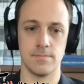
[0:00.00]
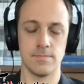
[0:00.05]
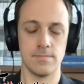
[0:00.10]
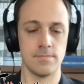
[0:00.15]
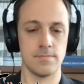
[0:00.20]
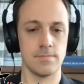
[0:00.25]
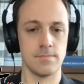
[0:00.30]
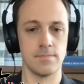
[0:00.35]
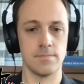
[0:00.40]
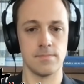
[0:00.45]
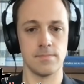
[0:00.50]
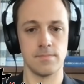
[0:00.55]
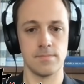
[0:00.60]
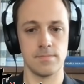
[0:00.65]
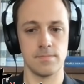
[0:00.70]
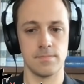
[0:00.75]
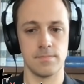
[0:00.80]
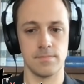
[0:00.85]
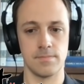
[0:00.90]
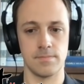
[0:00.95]

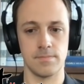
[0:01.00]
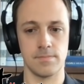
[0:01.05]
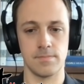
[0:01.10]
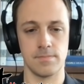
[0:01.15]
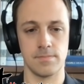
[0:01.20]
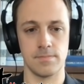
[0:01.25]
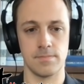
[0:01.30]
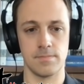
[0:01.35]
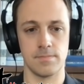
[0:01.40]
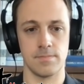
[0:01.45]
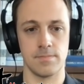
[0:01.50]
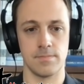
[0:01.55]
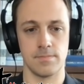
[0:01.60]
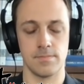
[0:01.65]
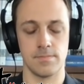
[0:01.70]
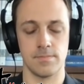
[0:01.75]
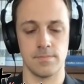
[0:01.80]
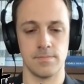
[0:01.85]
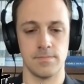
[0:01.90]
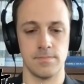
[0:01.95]

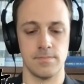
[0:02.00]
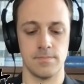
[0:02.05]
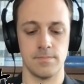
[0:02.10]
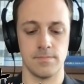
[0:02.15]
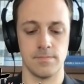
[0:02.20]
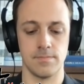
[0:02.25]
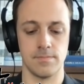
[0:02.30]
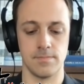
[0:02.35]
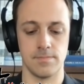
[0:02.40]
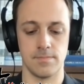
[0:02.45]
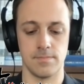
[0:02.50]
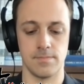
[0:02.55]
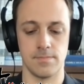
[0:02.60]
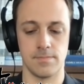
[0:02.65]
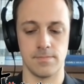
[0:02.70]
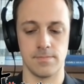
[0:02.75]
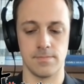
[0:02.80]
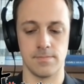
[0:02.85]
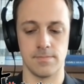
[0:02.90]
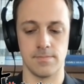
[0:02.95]

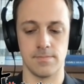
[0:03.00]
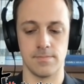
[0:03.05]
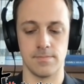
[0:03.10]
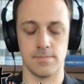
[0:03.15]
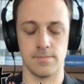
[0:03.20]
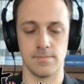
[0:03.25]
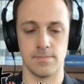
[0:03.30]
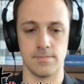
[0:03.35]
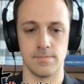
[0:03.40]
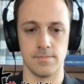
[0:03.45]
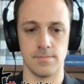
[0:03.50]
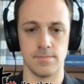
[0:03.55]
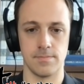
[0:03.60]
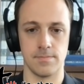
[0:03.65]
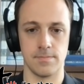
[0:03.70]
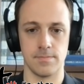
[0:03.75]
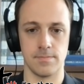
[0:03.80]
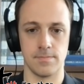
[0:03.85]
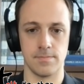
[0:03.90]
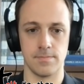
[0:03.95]

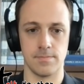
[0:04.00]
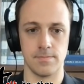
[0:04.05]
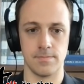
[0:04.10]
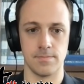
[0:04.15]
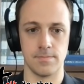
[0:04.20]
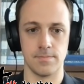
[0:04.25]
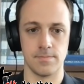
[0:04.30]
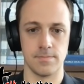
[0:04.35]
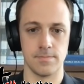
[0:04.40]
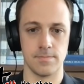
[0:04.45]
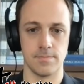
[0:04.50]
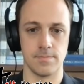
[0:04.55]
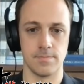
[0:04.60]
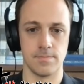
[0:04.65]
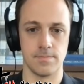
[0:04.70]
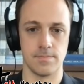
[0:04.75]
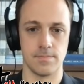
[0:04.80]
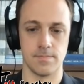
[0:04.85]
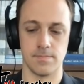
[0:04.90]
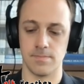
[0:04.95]

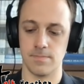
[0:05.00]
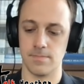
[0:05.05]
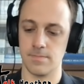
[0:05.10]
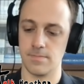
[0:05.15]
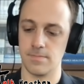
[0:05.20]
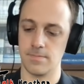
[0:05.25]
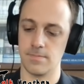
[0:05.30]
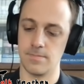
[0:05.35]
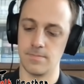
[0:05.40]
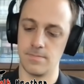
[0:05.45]
(not speaking)